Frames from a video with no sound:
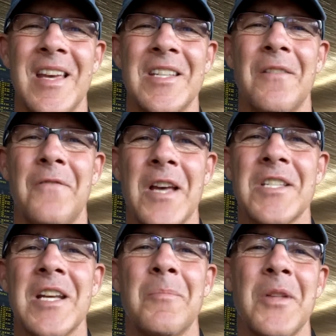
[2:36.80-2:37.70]
is
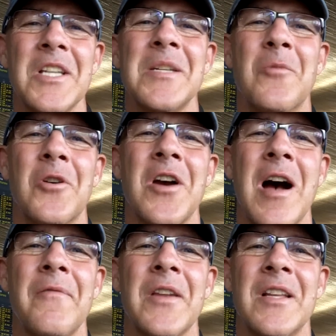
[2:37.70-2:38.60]
investing and placing more
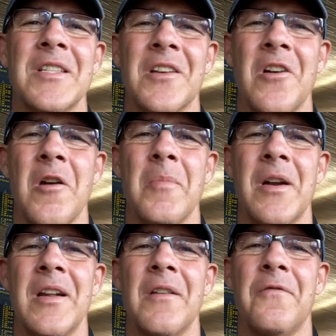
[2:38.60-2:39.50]
confidence in our
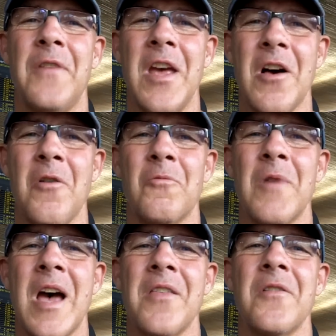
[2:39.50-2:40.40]
ability to fail
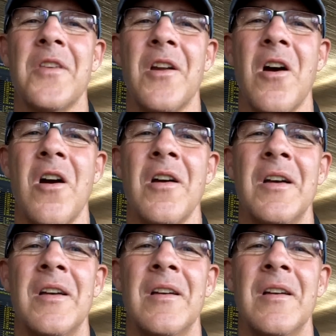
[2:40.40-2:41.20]
rather than our